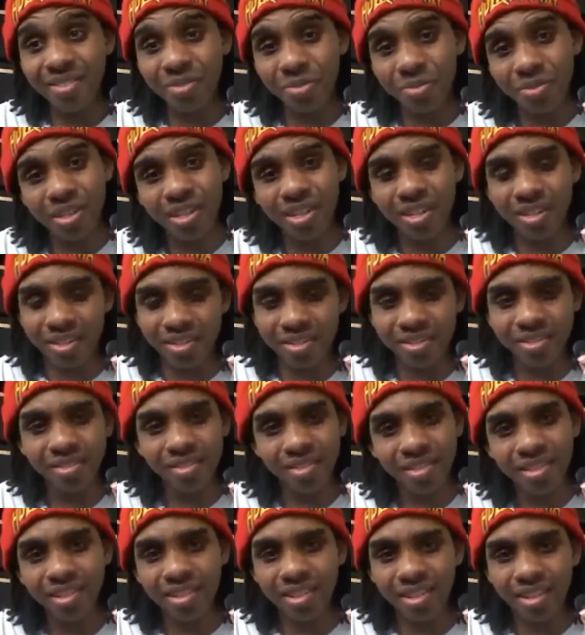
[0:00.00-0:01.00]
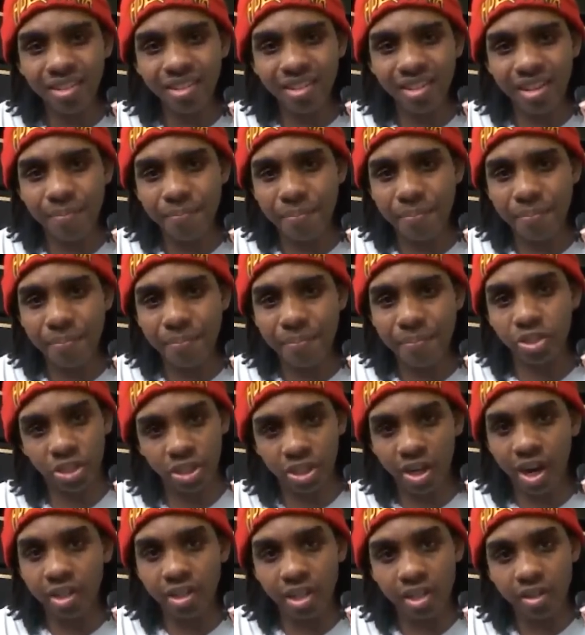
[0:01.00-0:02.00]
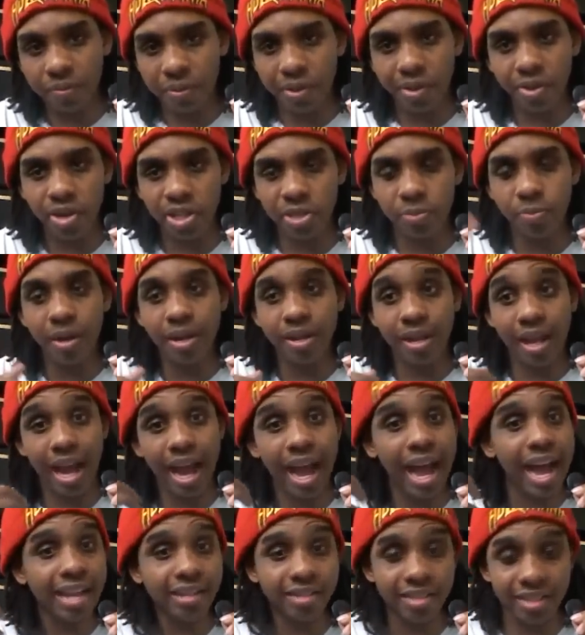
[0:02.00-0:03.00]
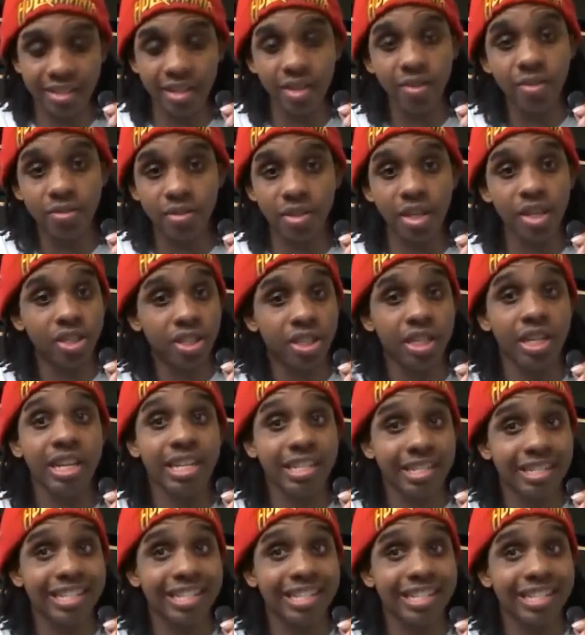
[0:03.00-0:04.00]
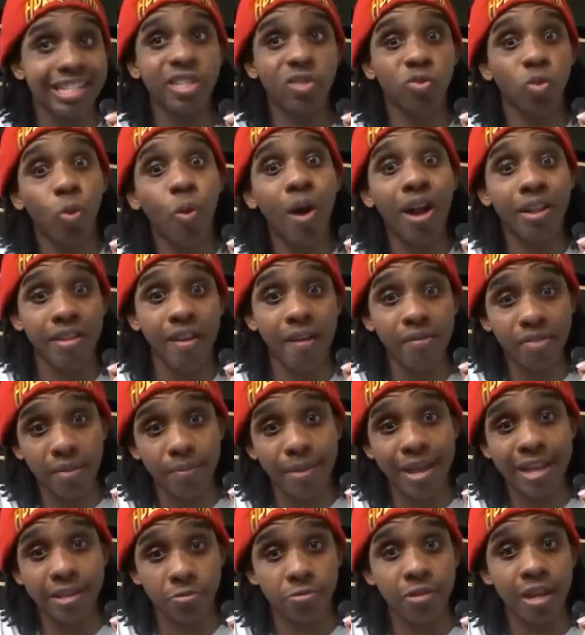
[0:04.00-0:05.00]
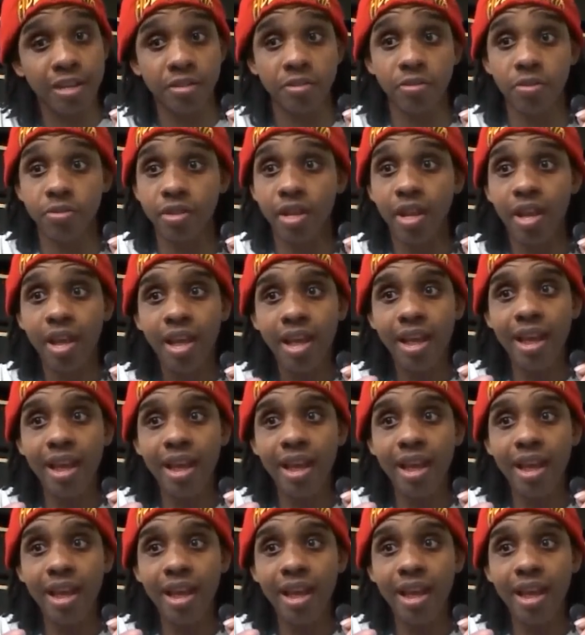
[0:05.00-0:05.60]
well, compared to Charlotte, of course, but I still think she is at least one of the best wrestlers.